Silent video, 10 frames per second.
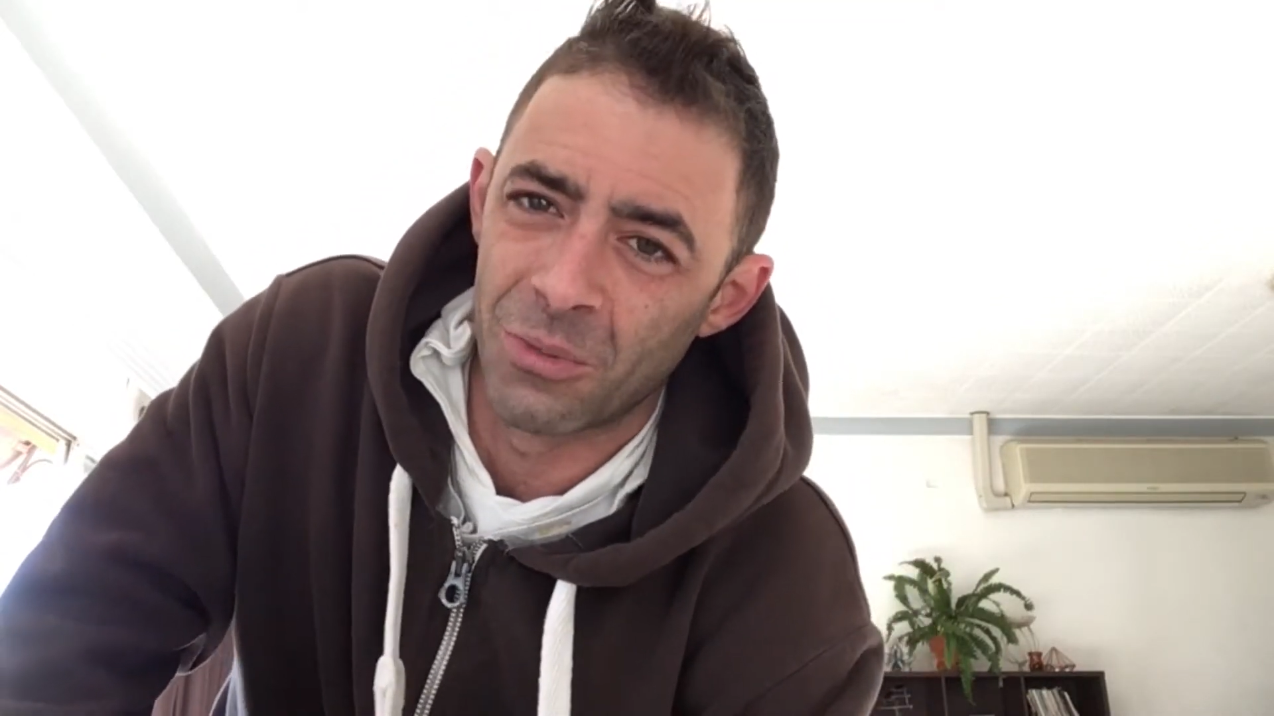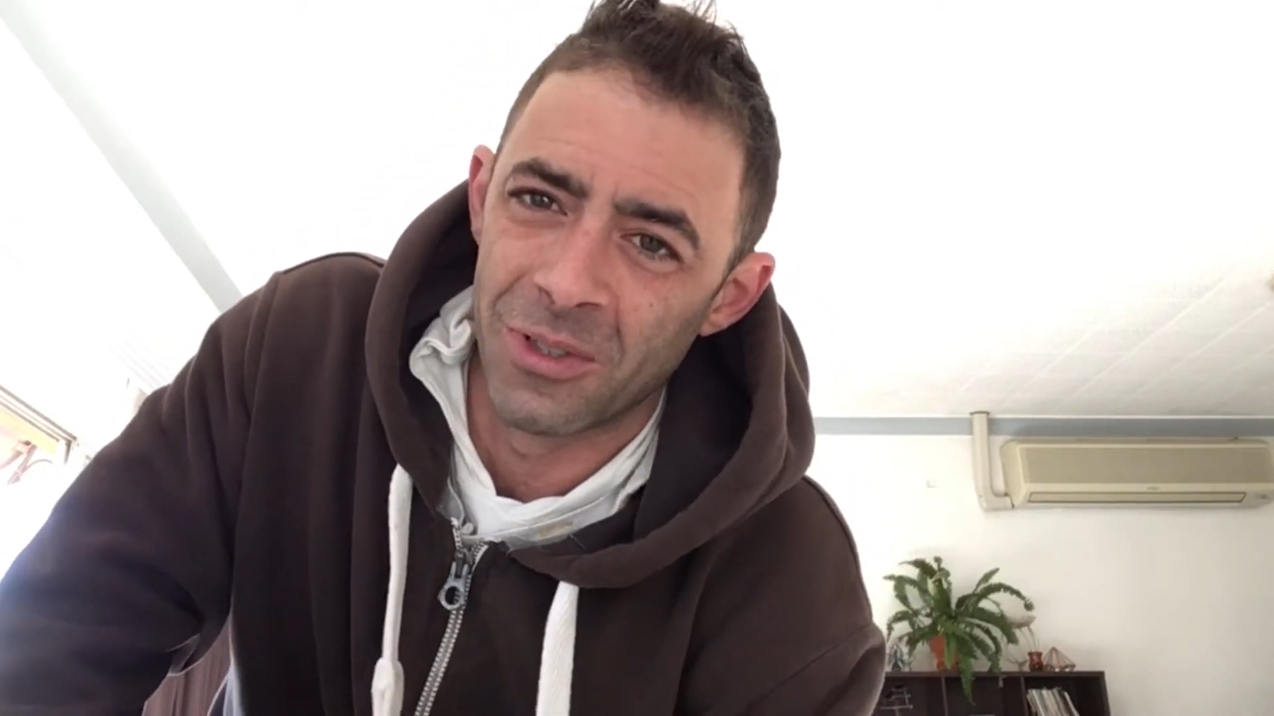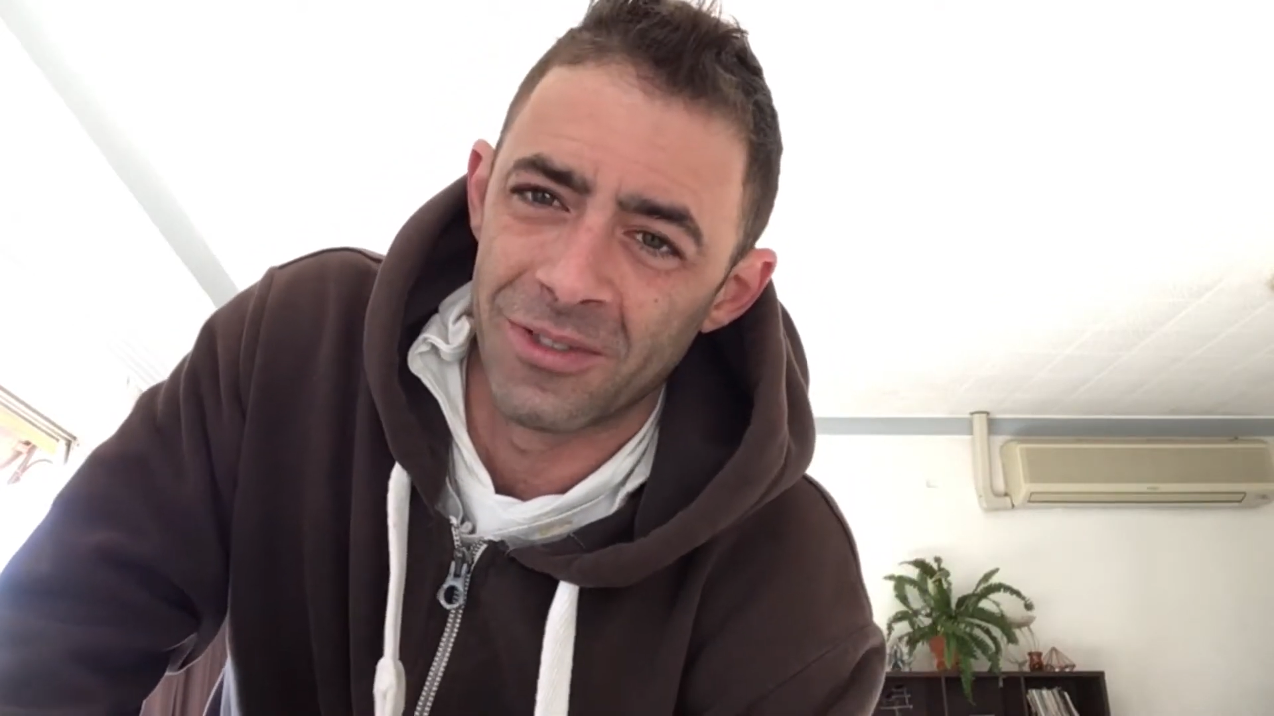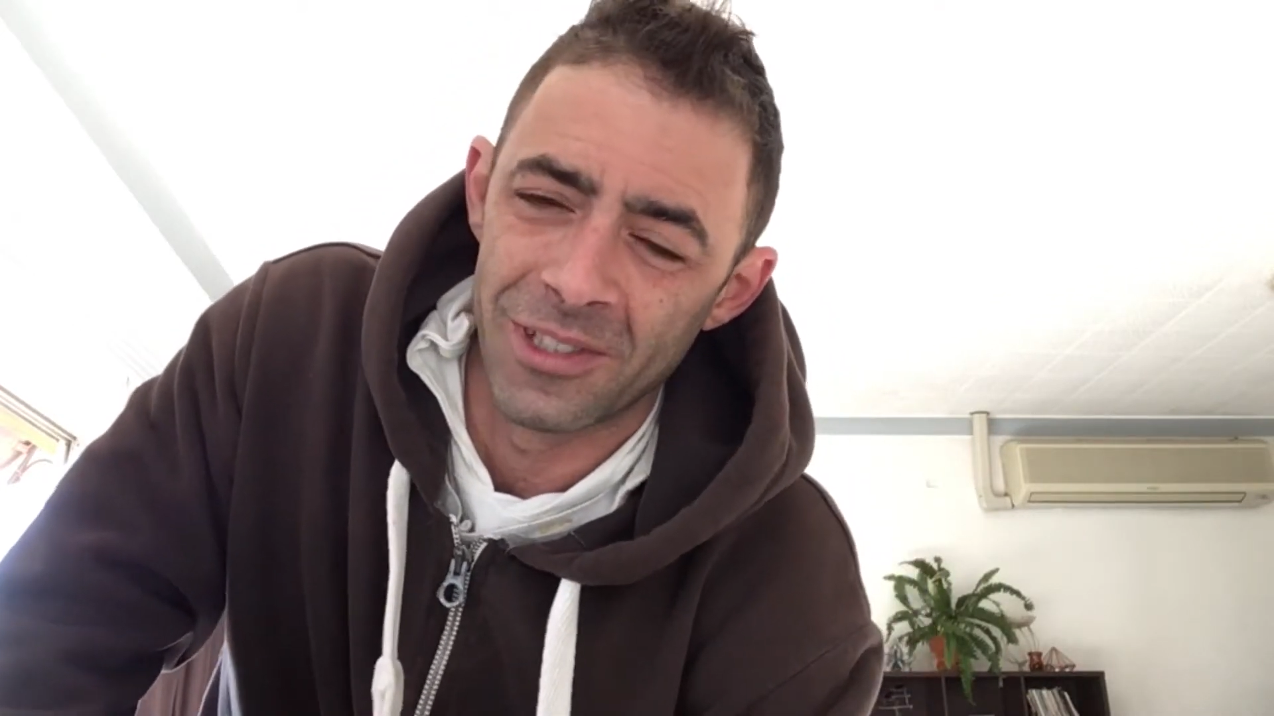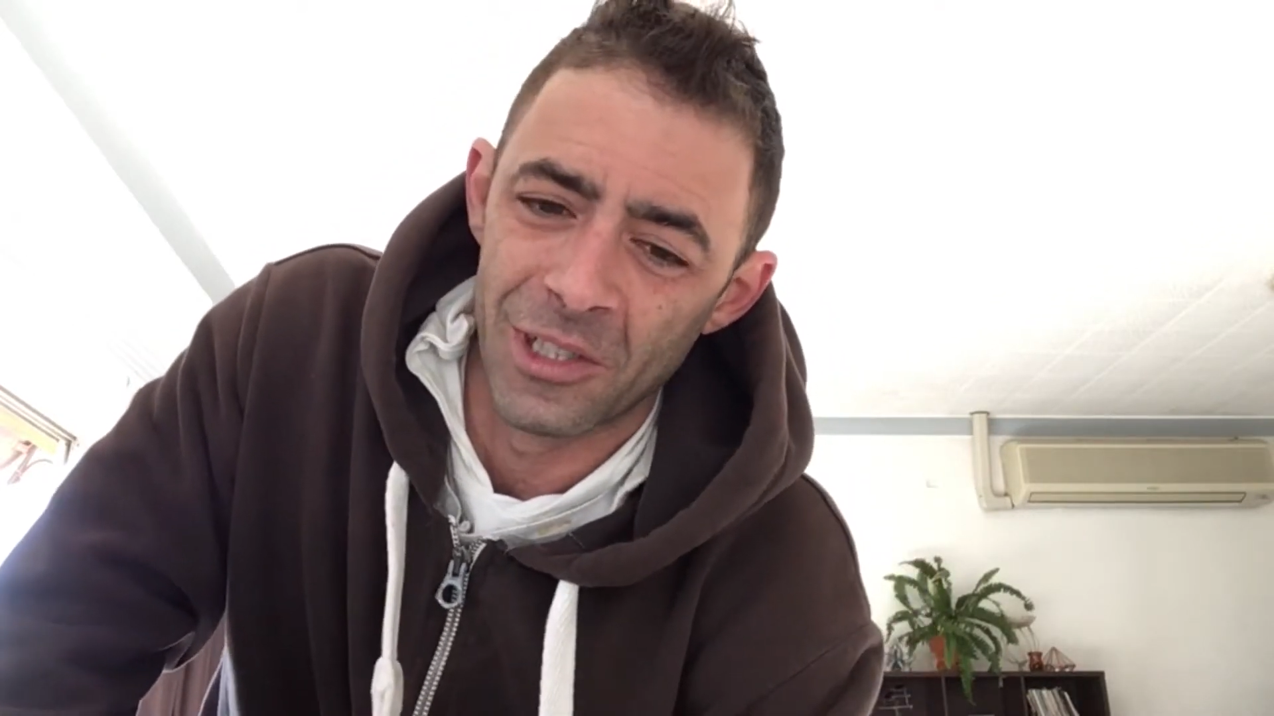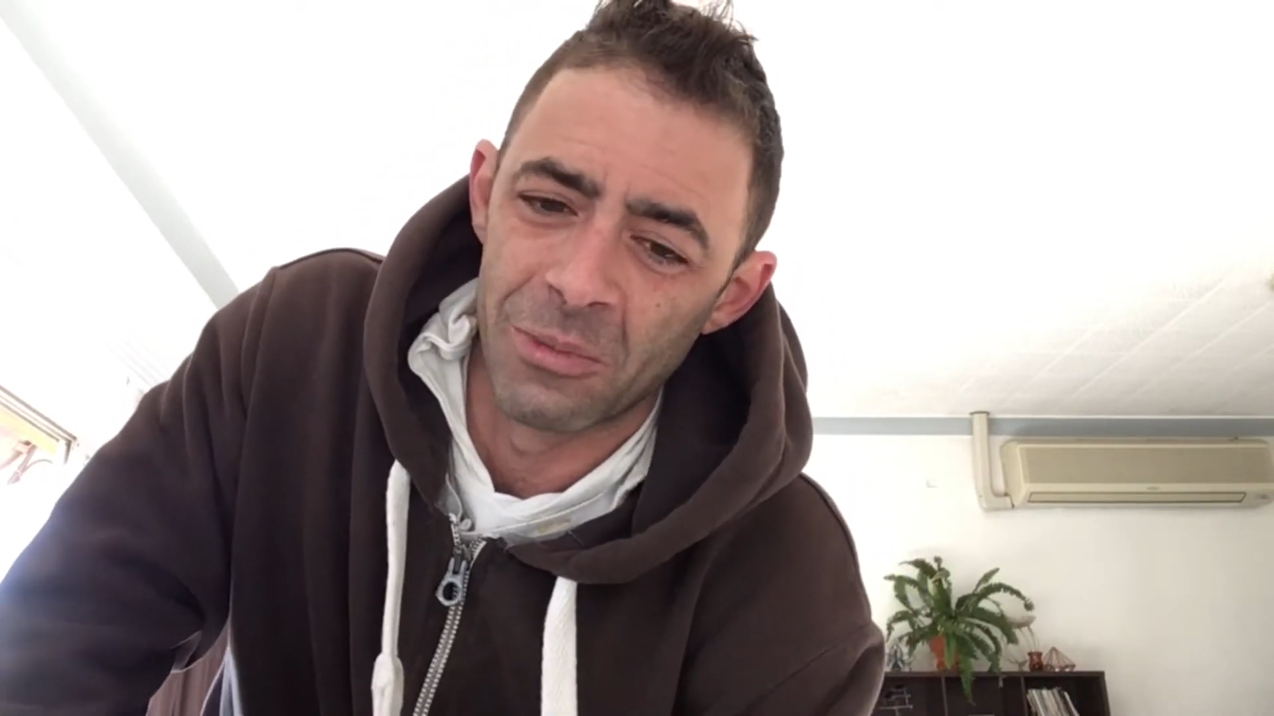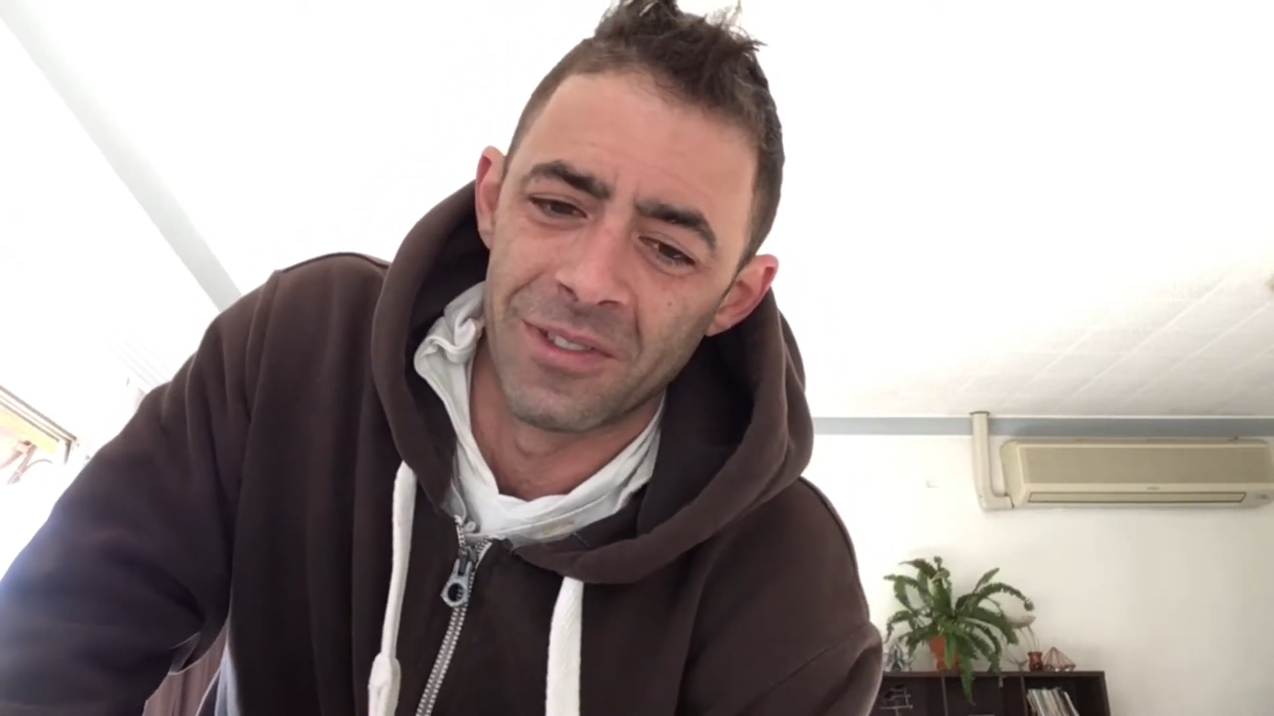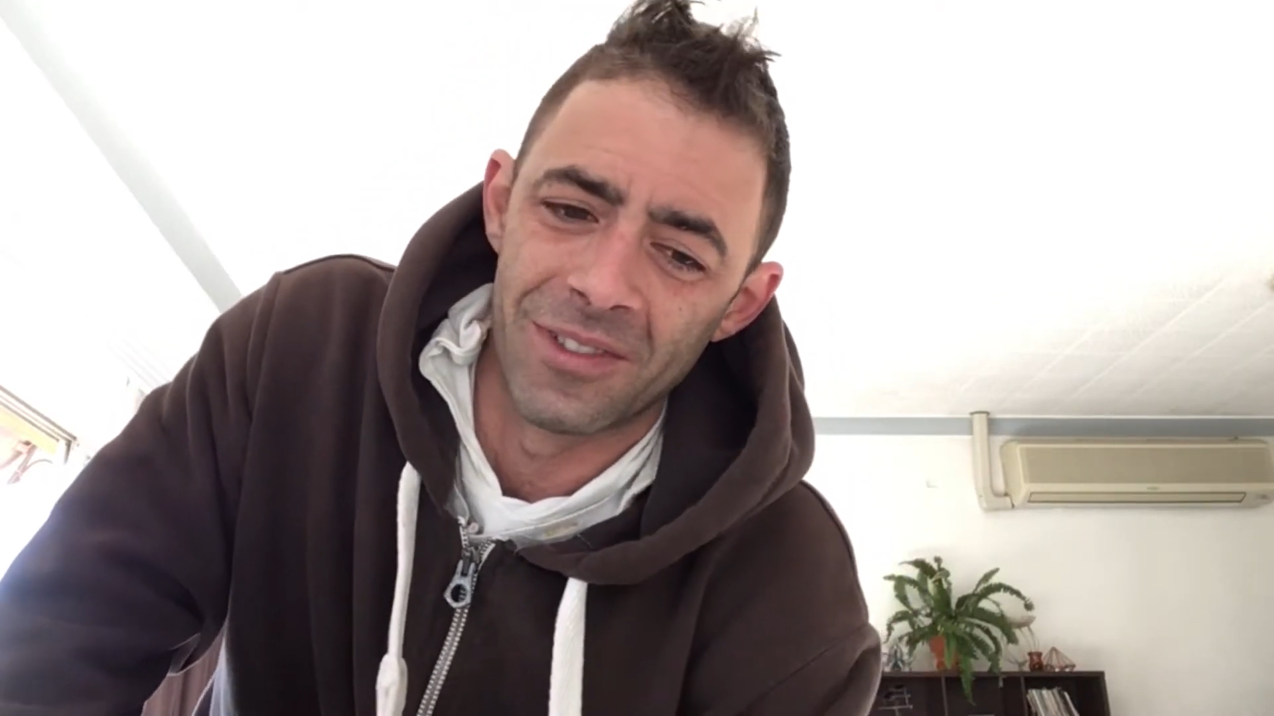me for a little bit